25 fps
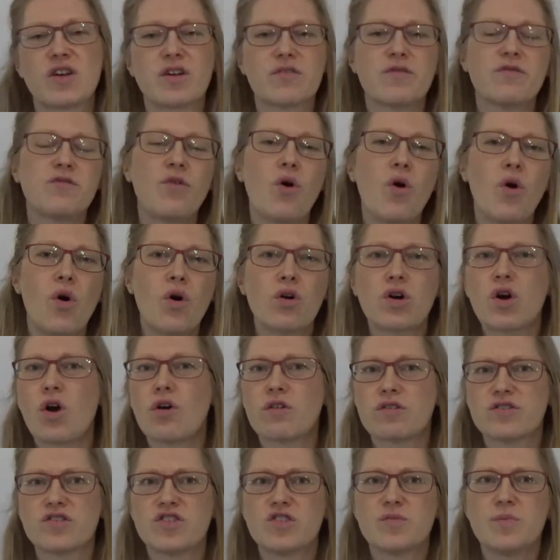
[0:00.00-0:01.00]
a fork or
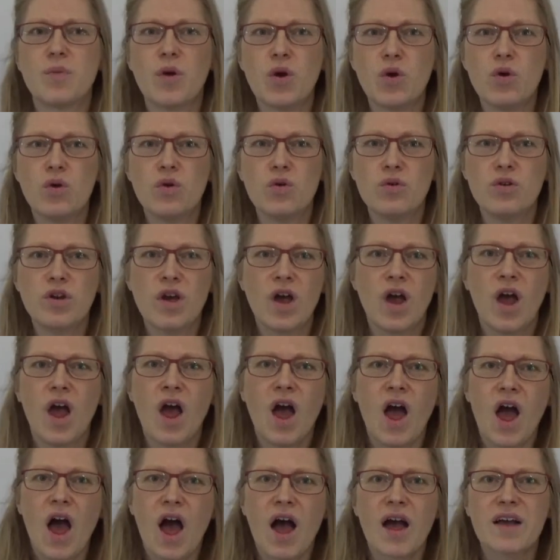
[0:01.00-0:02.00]
a spoon
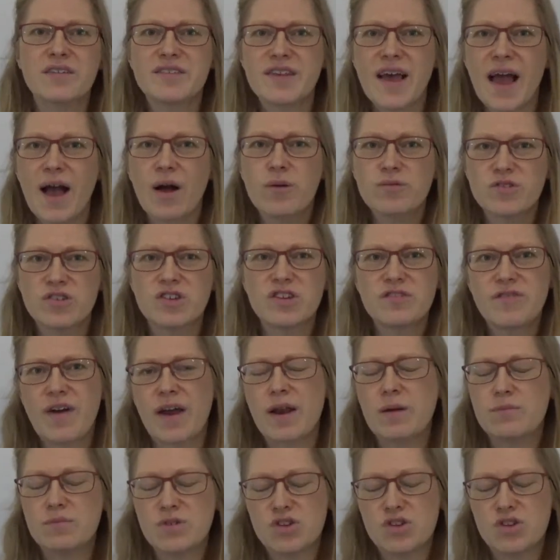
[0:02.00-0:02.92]
to help to develop